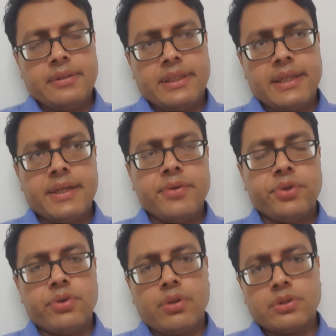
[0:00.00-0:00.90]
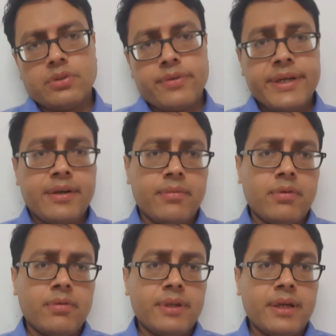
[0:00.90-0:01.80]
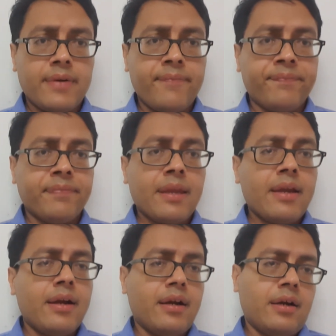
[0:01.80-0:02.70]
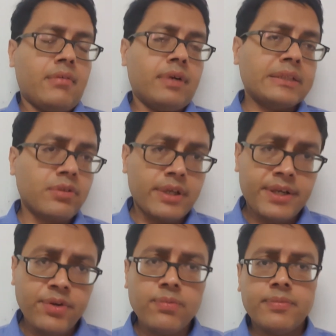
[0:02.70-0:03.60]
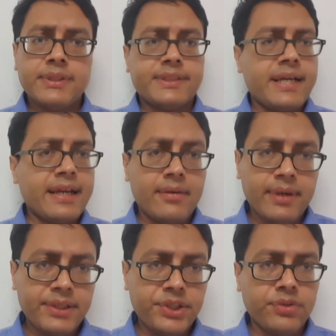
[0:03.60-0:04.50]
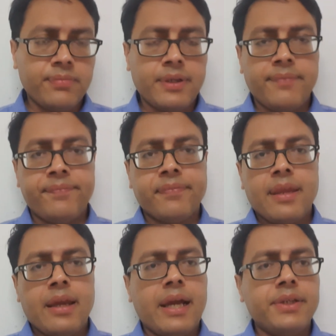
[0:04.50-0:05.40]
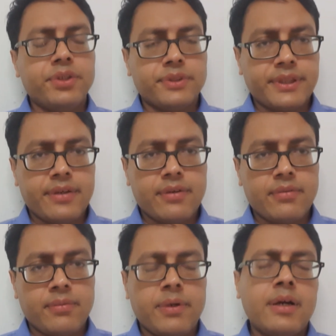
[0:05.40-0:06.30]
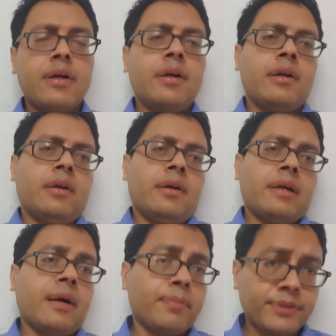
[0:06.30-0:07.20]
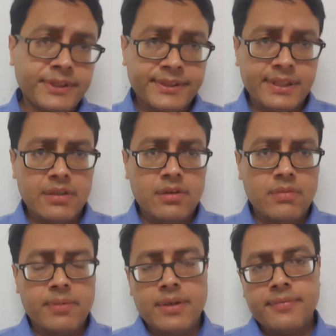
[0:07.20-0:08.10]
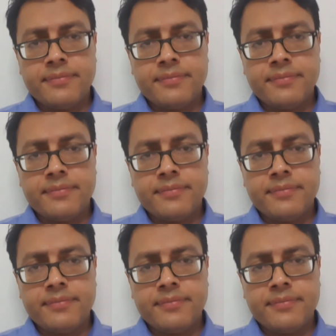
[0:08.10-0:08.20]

Then you should also read about the uh, vascular tumors like hemangioma, angiosarcoma, Kaposi sarcoma.